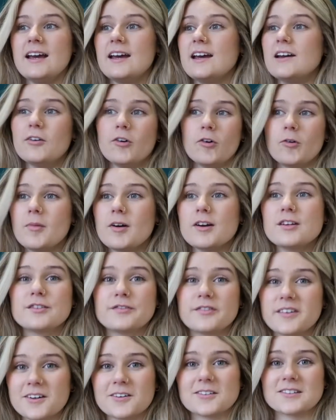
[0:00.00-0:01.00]
it almost
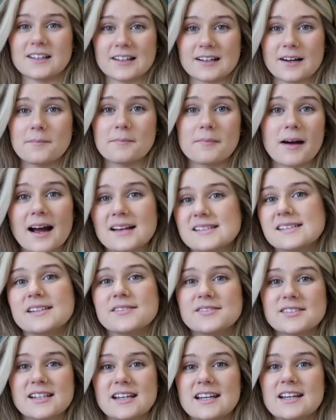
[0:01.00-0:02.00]
feels like a
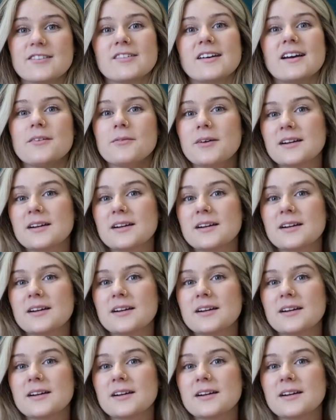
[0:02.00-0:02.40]
massive secret.